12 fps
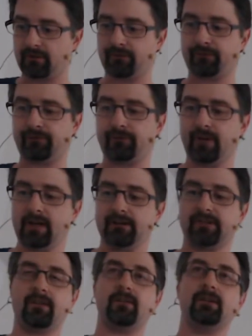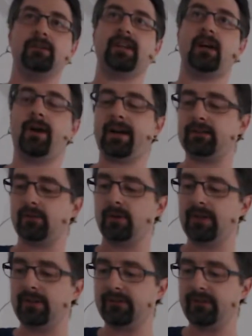of several
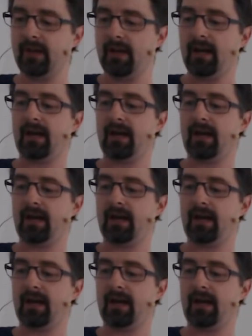directories,